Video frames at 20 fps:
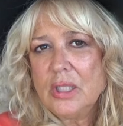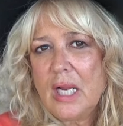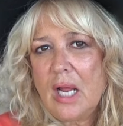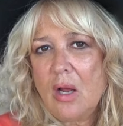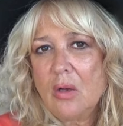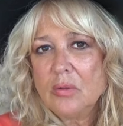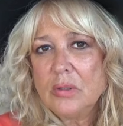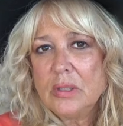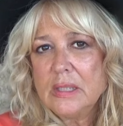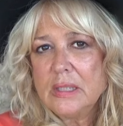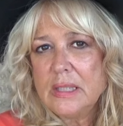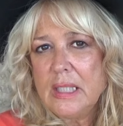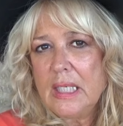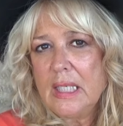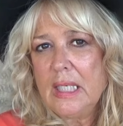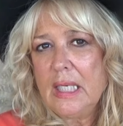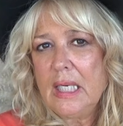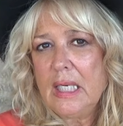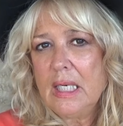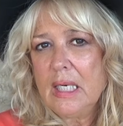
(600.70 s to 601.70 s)
now to
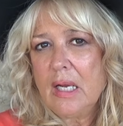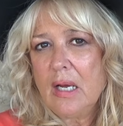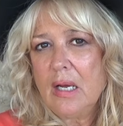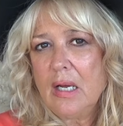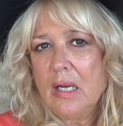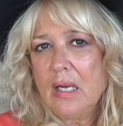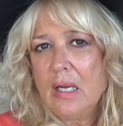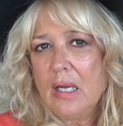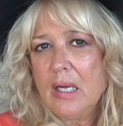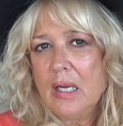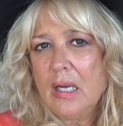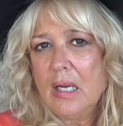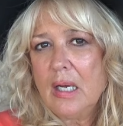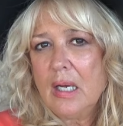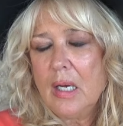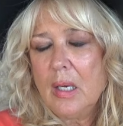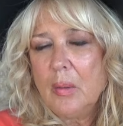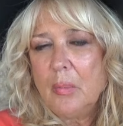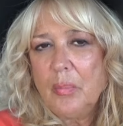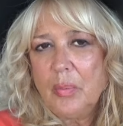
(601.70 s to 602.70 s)
taking a,
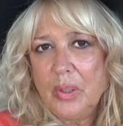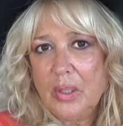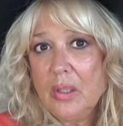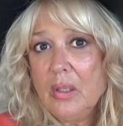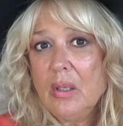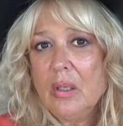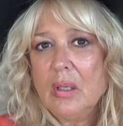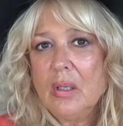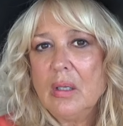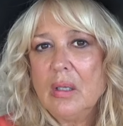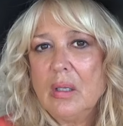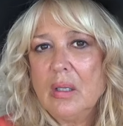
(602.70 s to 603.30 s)
a pill.